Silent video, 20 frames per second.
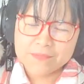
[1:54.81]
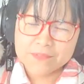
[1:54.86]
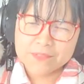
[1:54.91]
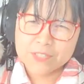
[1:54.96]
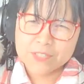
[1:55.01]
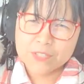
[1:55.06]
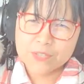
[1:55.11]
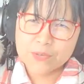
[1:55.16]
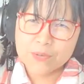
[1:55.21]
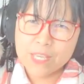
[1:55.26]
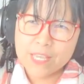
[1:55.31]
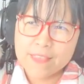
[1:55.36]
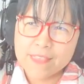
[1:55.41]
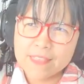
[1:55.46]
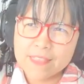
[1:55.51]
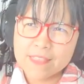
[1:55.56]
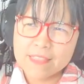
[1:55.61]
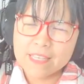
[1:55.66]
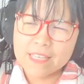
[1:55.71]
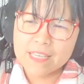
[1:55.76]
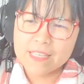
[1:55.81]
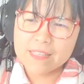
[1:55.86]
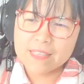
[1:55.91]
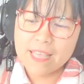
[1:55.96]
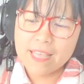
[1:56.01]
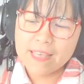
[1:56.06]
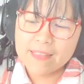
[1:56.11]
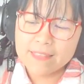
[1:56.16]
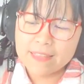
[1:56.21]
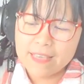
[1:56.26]
so in
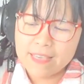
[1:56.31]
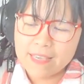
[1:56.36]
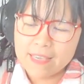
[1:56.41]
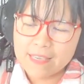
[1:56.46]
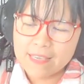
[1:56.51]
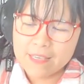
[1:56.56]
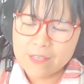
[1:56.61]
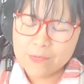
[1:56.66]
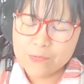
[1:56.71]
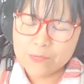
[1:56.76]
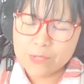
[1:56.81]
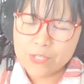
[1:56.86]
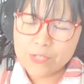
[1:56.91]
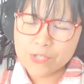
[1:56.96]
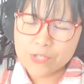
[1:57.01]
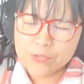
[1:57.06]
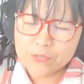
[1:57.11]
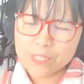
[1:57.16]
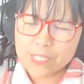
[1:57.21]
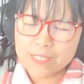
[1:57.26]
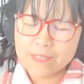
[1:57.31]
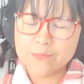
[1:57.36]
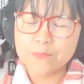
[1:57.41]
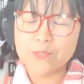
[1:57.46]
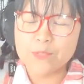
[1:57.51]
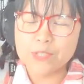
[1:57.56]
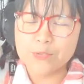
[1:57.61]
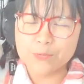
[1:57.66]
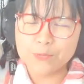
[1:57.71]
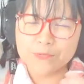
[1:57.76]
LA, we
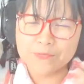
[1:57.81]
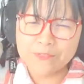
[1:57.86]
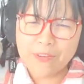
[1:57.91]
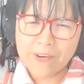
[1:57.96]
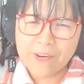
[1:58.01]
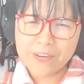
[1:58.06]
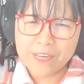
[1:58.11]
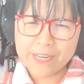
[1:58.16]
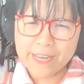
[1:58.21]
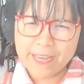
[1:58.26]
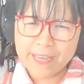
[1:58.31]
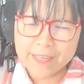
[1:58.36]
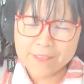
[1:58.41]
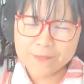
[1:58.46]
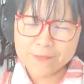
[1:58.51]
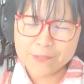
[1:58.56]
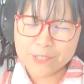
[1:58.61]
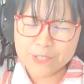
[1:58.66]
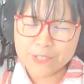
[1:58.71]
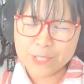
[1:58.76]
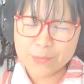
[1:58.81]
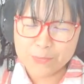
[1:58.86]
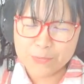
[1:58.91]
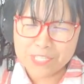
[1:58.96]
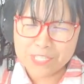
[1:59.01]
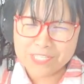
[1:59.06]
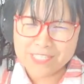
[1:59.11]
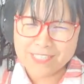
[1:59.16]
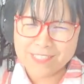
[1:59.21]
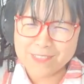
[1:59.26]
do Fahrenheit for some
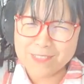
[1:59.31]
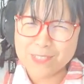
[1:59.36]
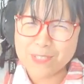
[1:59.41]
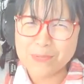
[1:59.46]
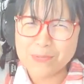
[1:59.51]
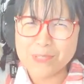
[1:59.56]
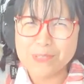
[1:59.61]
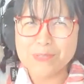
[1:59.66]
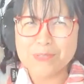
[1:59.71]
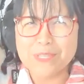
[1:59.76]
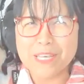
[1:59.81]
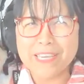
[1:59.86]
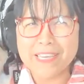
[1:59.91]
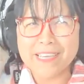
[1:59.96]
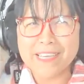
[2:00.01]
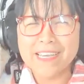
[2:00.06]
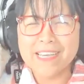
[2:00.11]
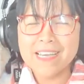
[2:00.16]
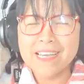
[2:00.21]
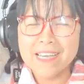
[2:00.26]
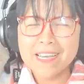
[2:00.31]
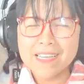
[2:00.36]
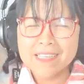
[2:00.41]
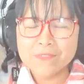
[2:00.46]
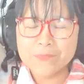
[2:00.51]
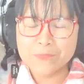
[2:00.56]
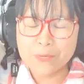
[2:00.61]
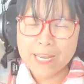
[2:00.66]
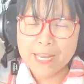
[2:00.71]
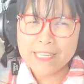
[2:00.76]
reason. So we do like
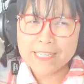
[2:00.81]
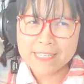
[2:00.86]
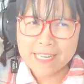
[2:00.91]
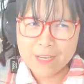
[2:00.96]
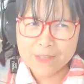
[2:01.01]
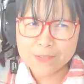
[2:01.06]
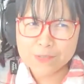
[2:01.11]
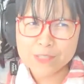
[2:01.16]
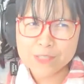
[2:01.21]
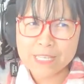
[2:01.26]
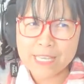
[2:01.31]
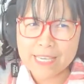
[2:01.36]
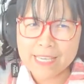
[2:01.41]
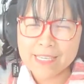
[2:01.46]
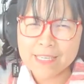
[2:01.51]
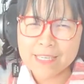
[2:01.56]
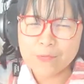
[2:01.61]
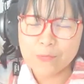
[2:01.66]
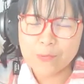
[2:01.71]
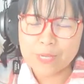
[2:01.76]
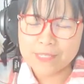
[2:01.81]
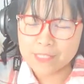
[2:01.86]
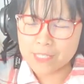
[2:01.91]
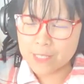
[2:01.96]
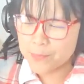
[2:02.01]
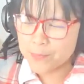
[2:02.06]
right now today it went up